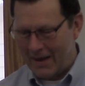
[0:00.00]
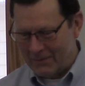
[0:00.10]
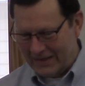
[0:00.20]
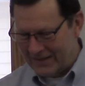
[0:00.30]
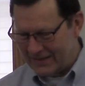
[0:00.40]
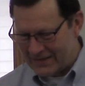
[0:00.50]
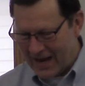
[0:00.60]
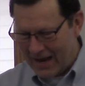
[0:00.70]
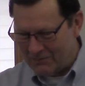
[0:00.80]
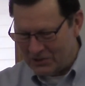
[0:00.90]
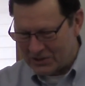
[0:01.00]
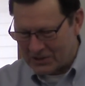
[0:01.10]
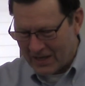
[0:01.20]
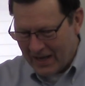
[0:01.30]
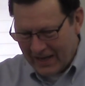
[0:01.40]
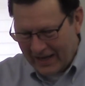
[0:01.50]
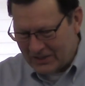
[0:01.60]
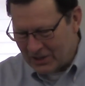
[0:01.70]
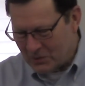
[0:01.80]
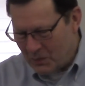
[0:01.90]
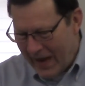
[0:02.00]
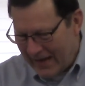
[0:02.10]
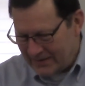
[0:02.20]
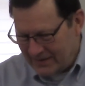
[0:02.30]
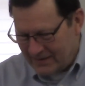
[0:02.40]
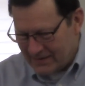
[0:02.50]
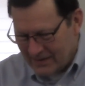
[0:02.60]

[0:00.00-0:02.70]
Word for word: I mean, the time just it just passes,